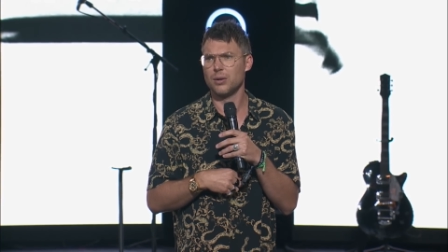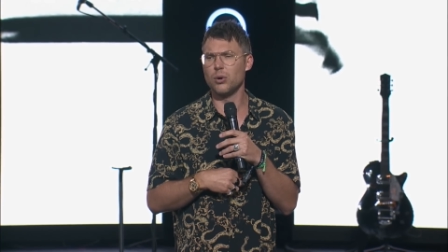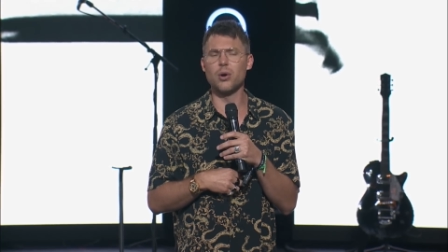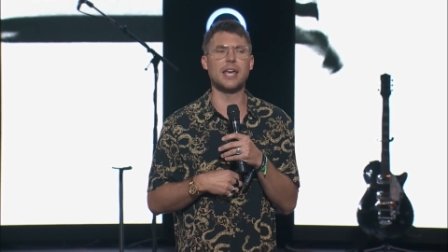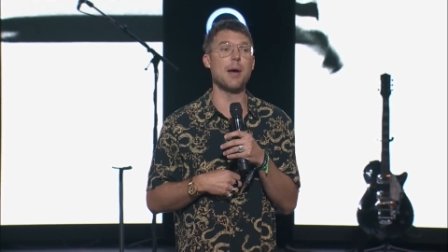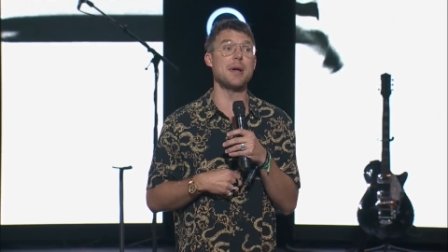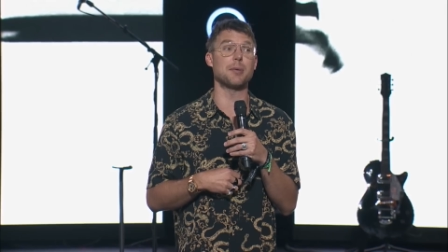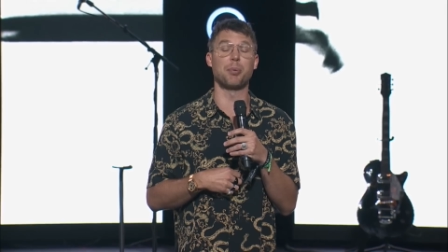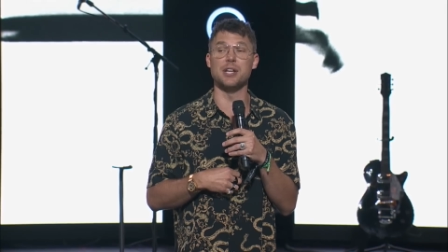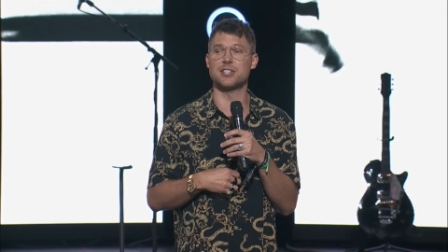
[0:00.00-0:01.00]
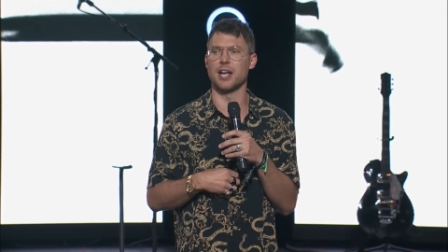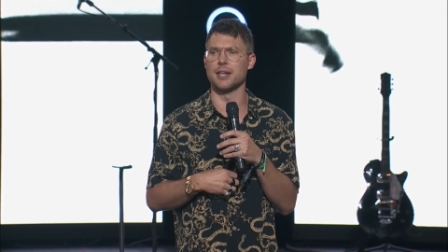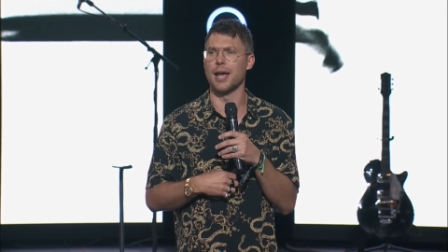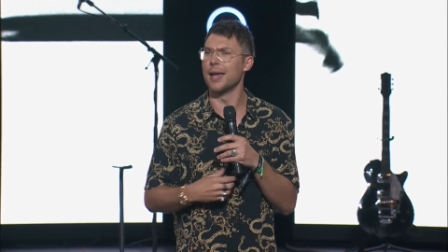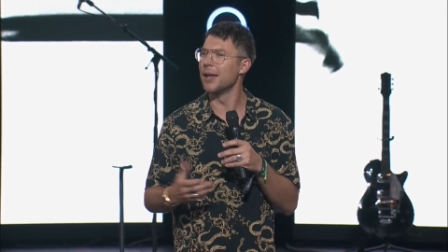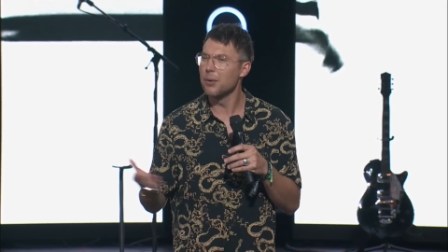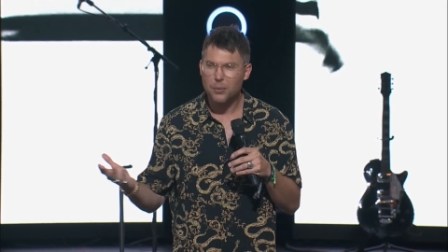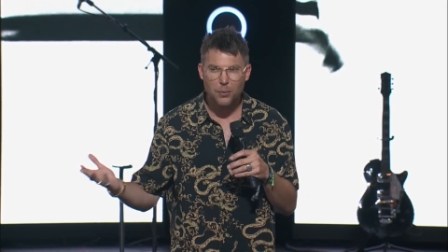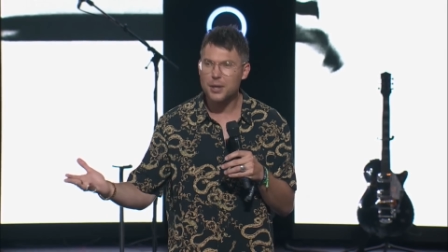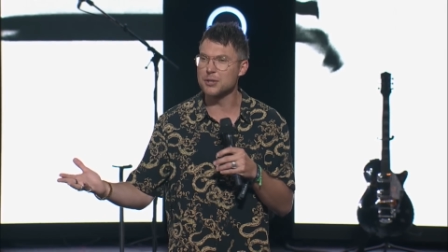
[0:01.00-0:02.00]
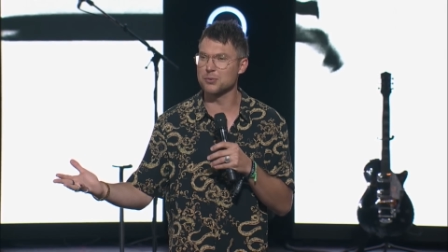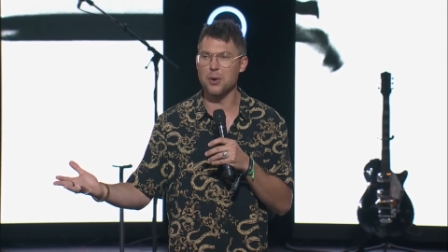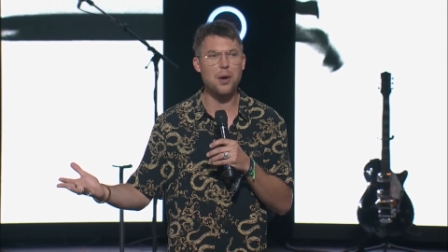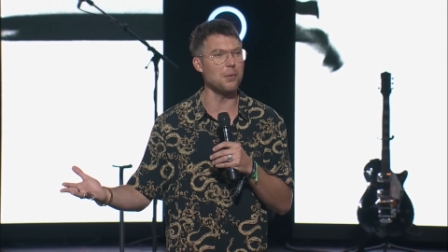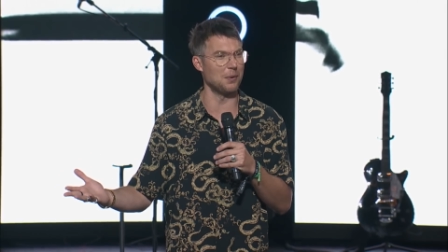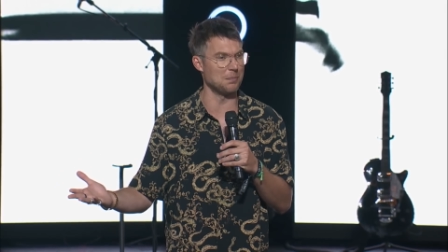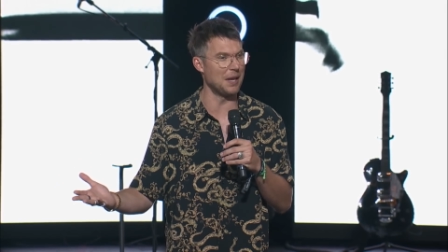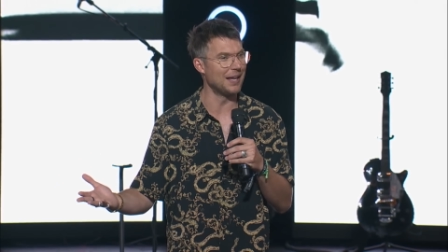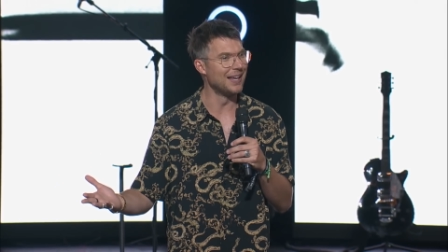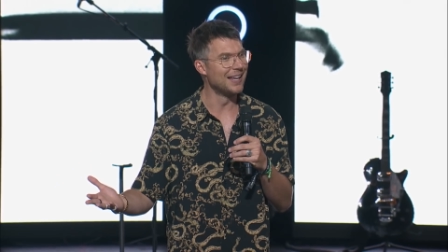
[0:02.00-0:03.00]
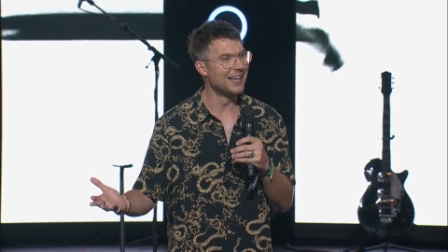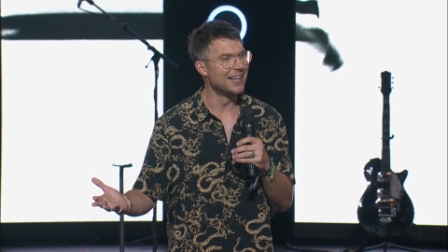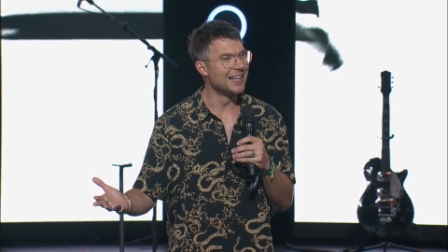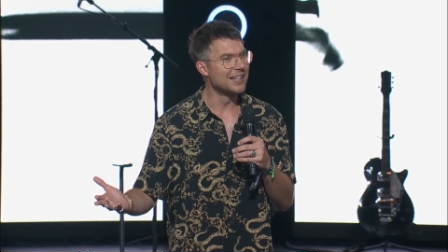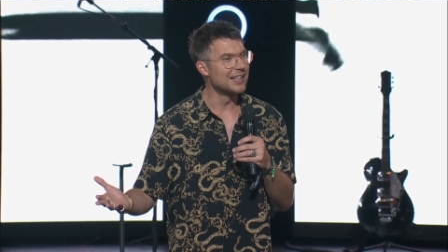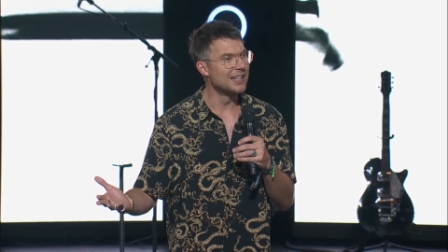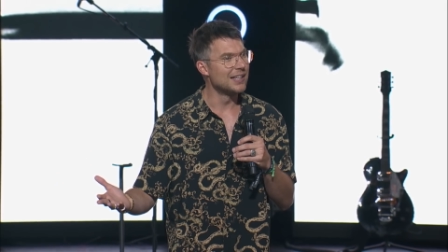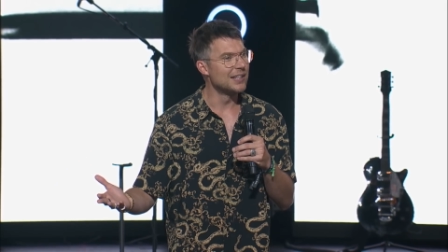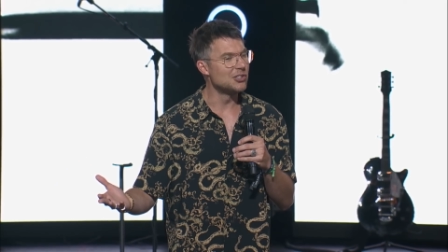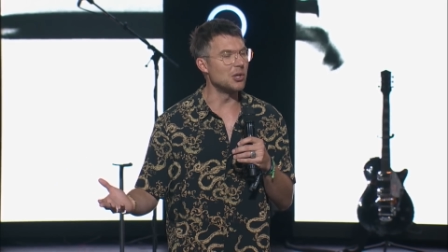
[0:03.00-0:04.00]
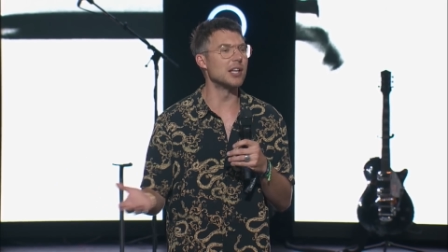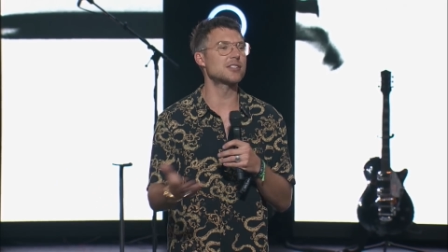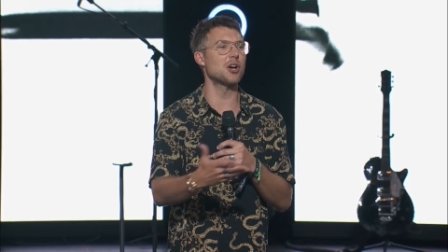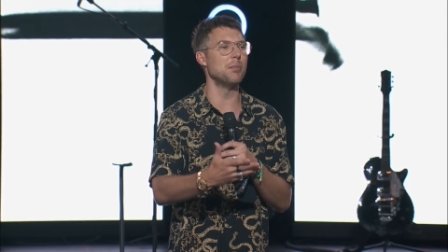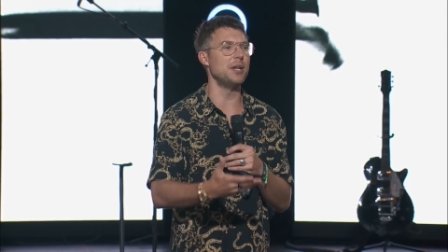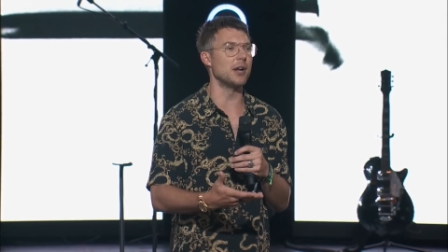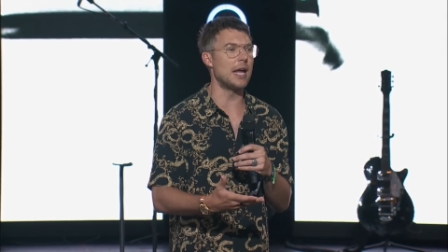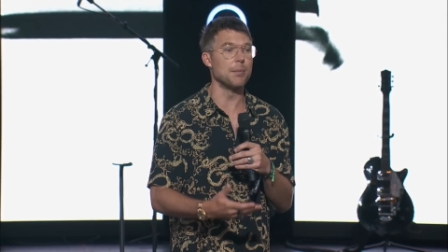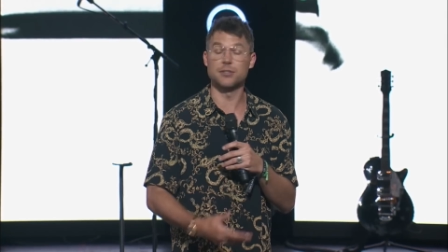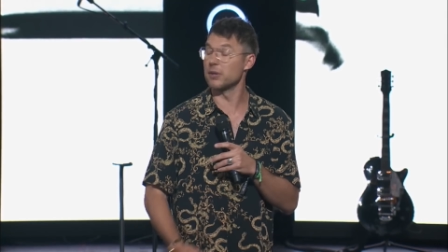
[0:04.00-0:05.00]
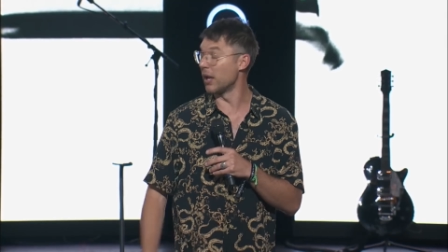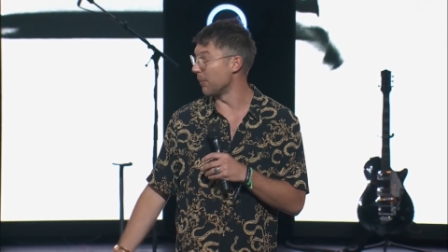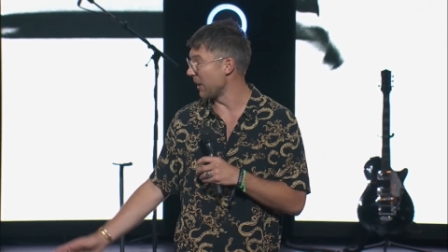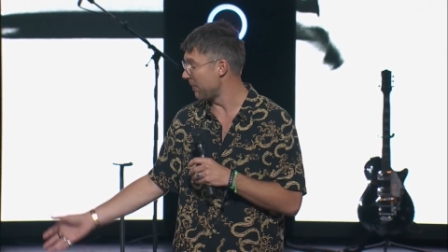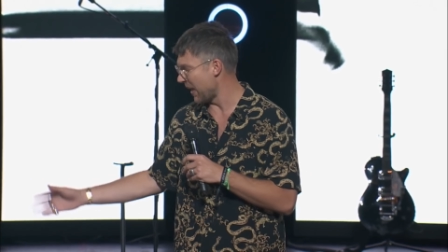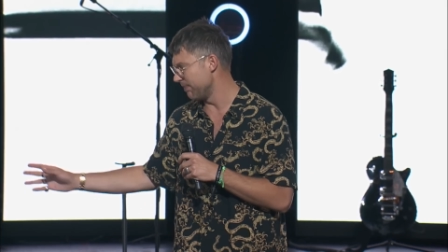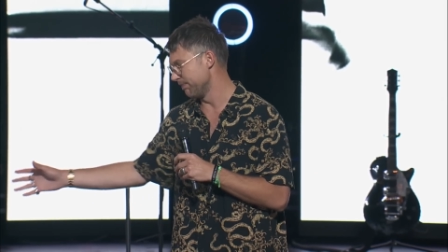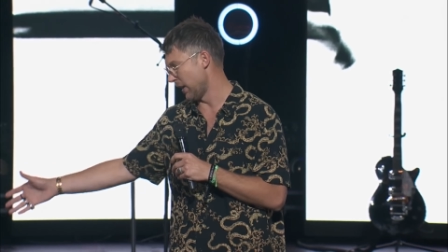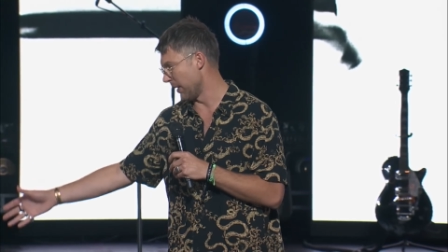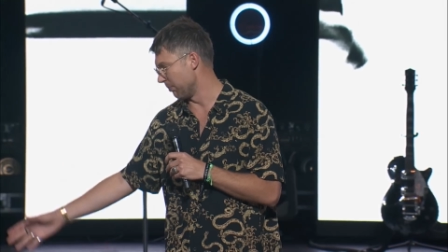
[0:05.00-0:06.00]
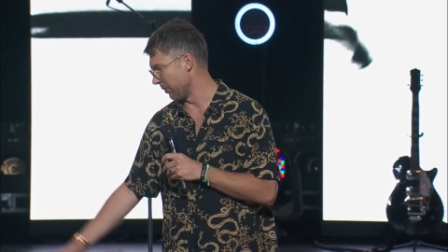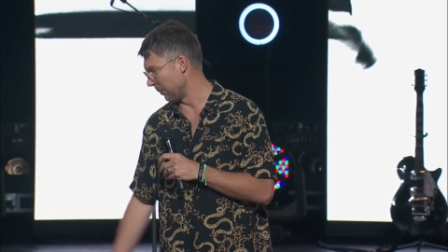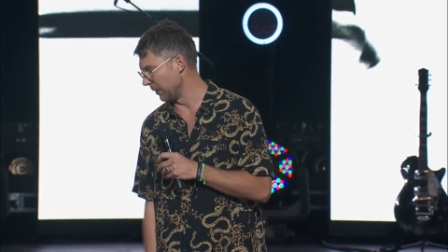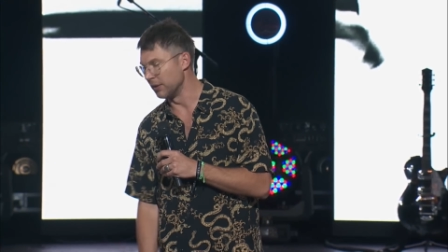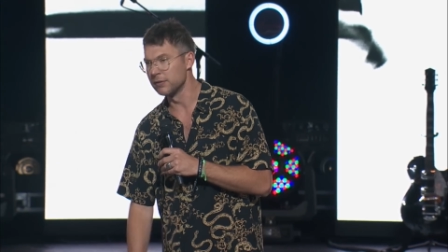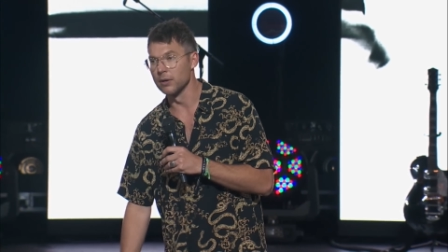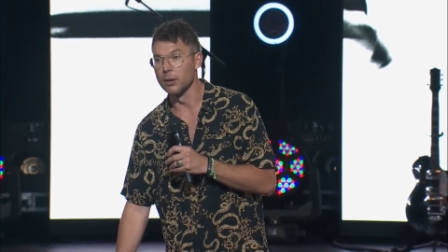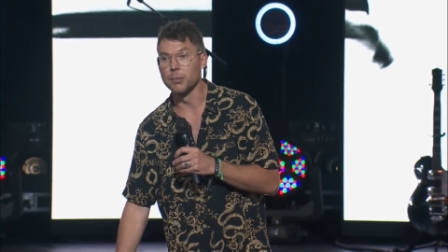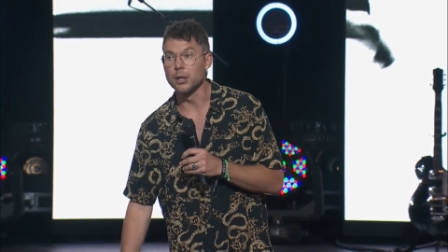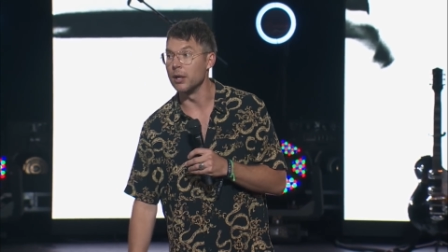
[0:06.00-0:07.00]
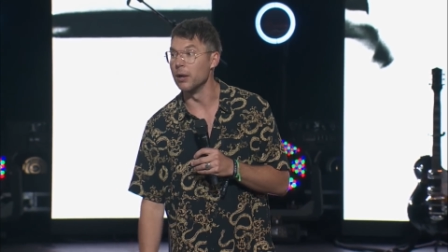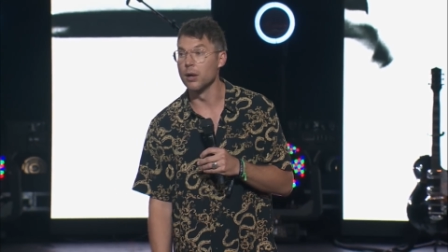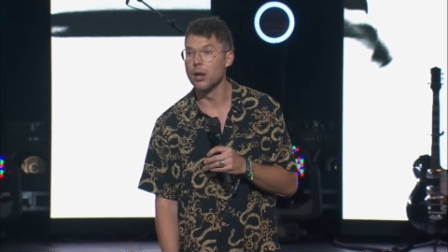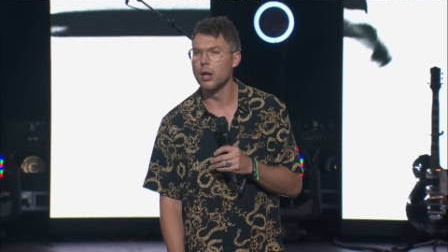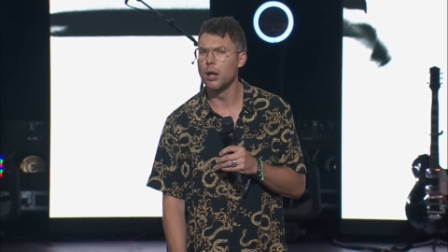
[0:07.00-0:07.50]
Ooh, I can't wait to preach Sunday. What is wrong with me? Judah, let's go meet our neighbors. Uh, babe, I'm, I'm prepping a sermon here.